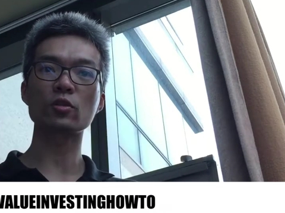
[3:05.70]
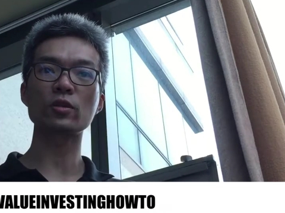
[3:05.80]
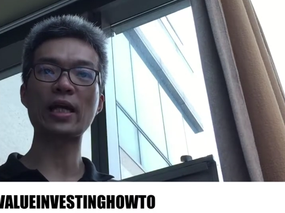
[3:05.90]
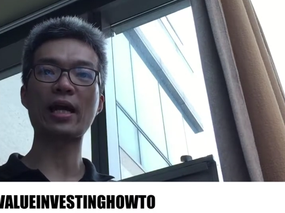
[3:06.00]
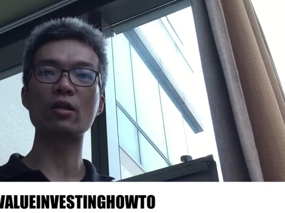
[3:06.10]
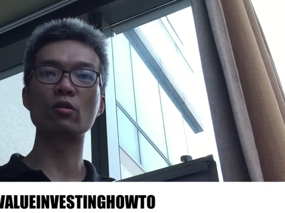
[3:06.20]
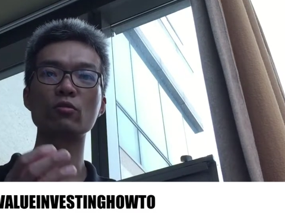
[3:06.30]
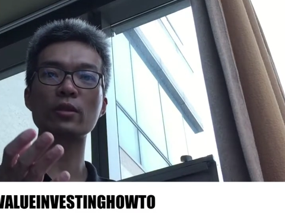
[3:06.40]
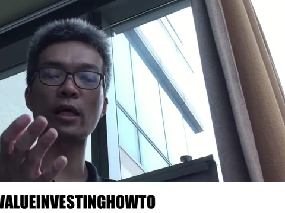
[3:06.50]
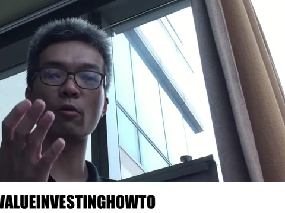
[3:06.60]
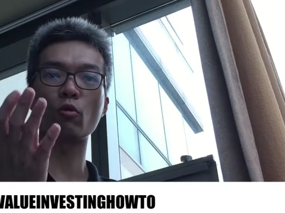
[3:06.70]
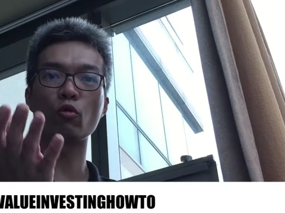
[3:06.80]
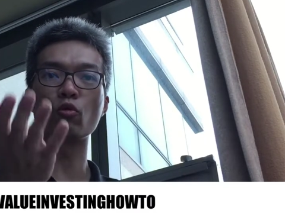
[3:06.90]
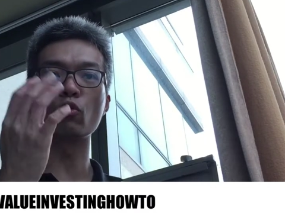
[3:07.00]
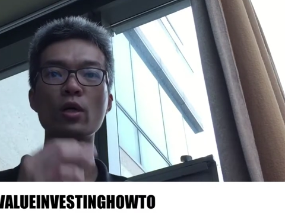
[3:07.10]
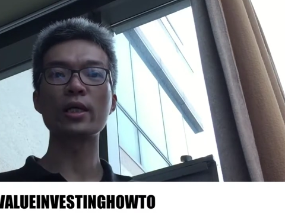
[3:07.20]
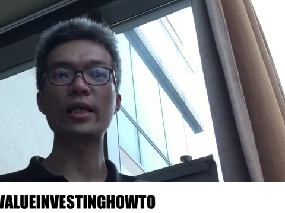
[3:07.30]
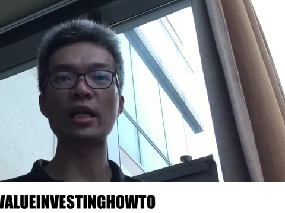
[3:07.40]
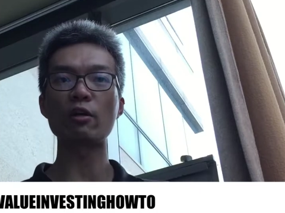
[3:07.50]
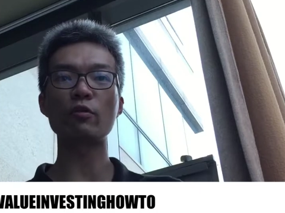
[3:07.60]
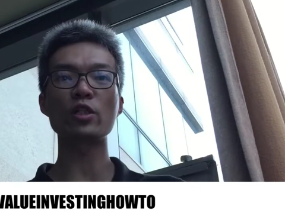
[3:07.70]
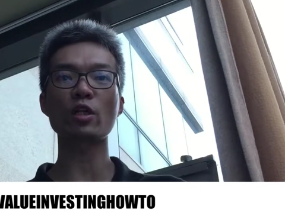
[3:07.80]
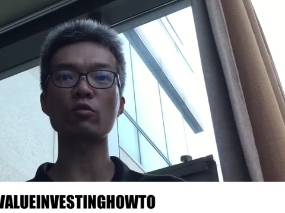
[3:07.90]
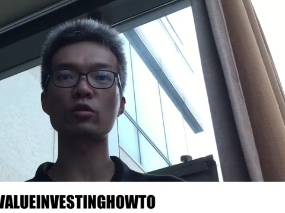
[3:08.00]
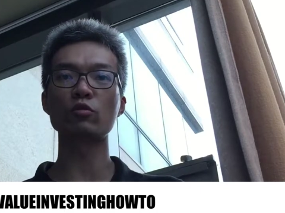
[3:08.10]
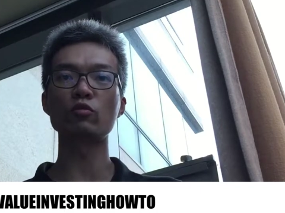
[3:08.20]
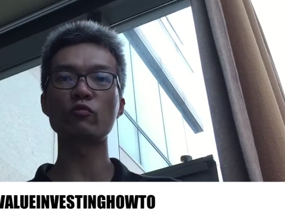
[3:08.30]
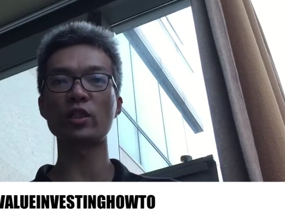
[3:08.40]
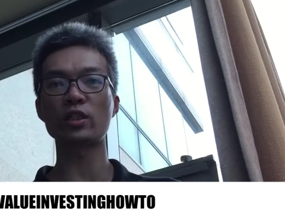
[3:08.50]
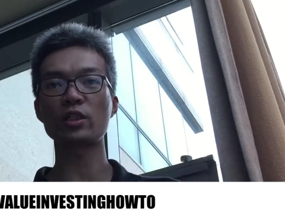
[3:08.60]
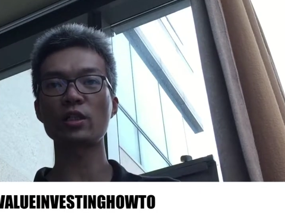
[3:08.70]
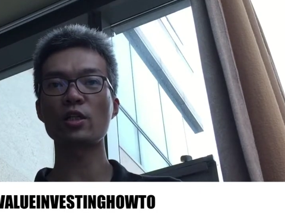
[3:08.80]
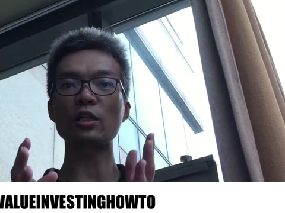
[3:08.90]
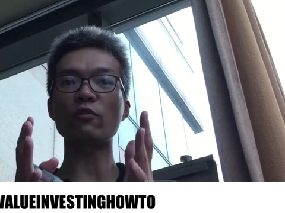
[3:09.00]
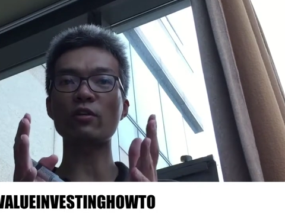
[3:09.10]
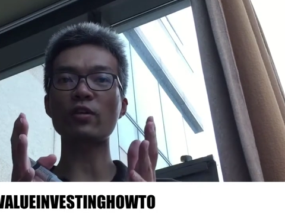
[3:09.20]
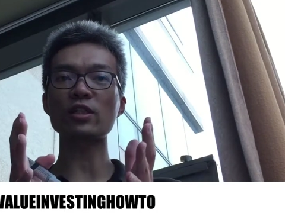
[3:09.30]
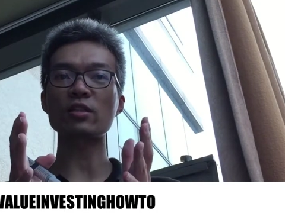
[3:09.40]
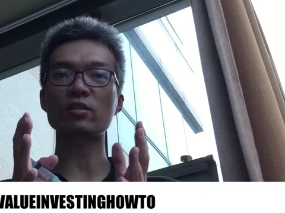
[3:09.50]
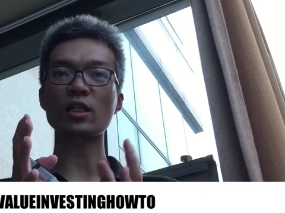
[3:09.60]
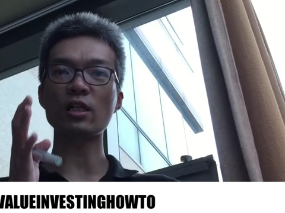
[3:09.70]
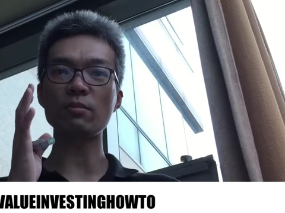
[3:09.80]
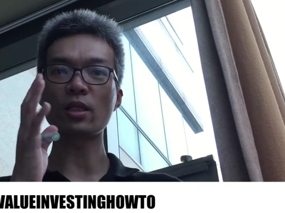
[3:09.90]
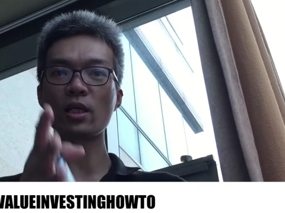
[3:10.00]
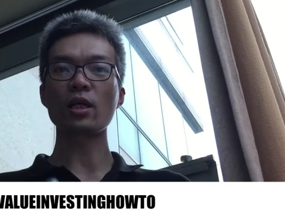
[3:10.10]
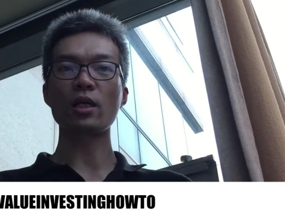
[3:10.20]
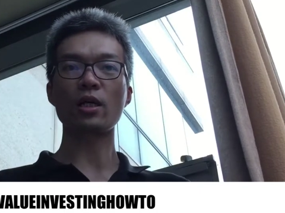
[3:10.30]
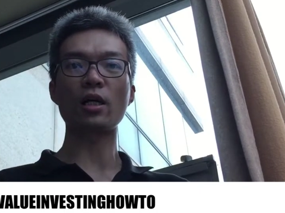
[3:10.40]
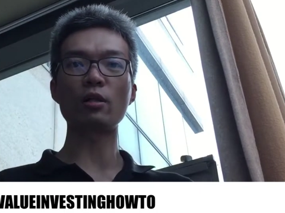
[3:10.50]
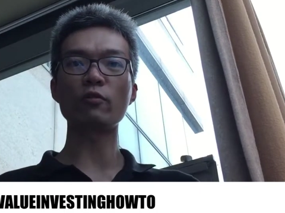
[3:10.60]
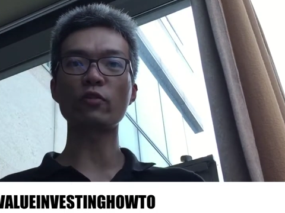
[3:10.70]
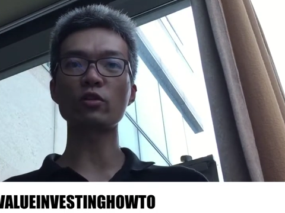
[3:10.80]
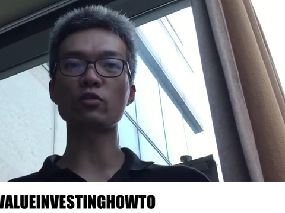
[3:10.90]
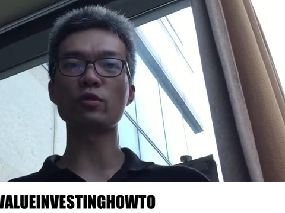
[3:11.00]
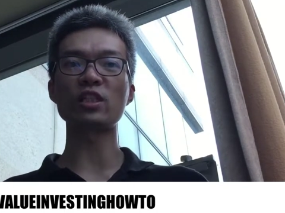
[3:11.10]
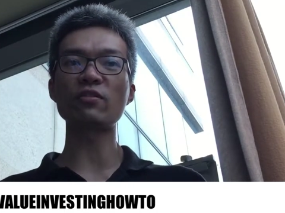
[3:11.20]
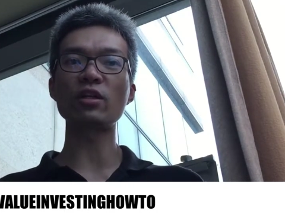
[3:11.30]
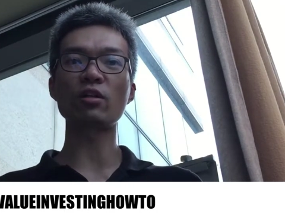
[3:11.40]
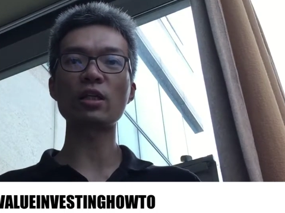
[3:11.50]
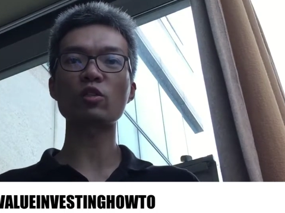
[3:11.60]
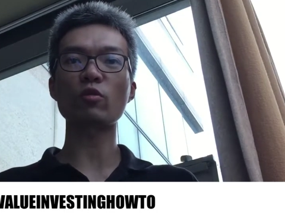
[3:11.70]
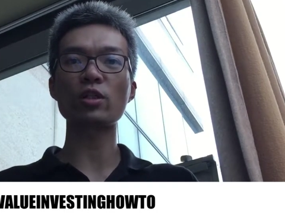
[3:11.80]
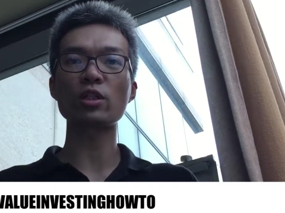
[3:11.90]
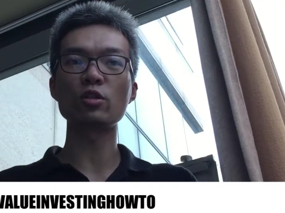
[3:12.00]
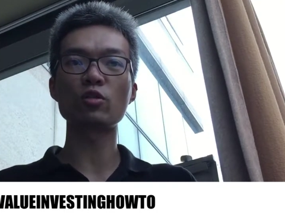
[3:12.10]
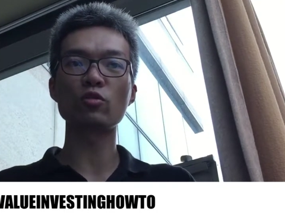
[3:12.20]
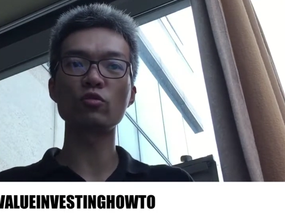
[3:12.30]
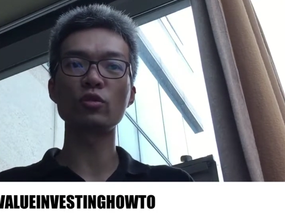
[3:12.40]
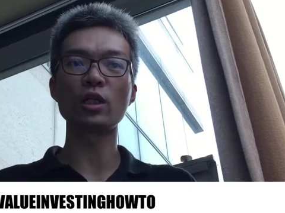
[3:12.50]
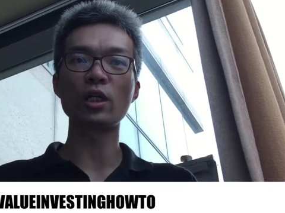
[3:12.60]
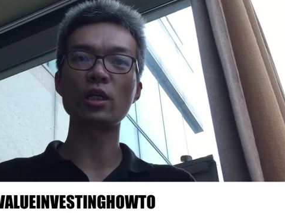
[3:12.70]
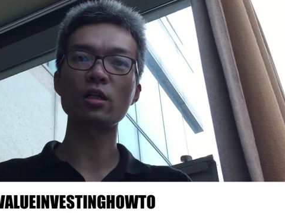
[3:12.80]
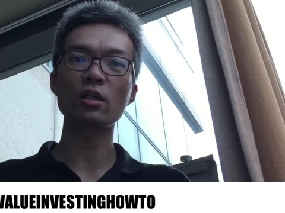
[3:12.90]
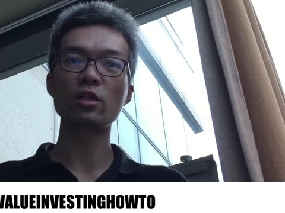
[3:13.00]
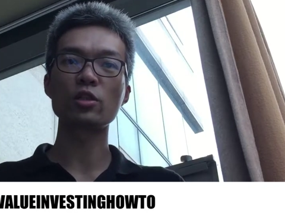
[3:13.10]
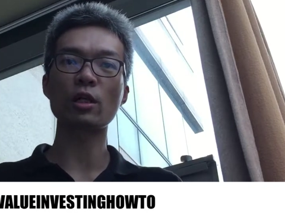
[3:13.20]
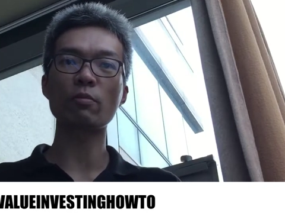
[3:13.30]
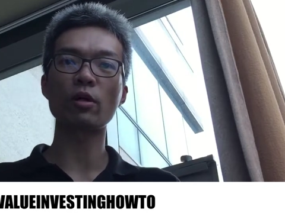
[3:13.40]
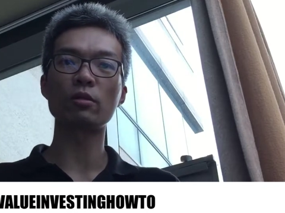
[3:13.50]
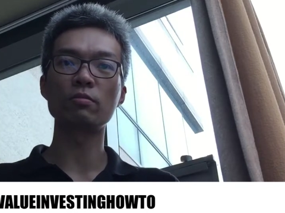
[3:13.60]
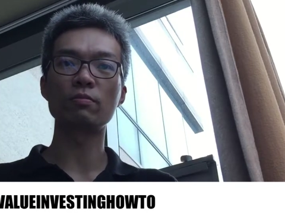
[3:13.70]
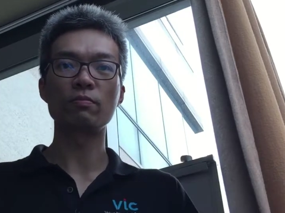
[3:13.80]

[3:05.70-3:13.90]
so that I know that who can I reach out to first. Thank you for investing your time. Uh, look forward to receiving your next question through the chatbot.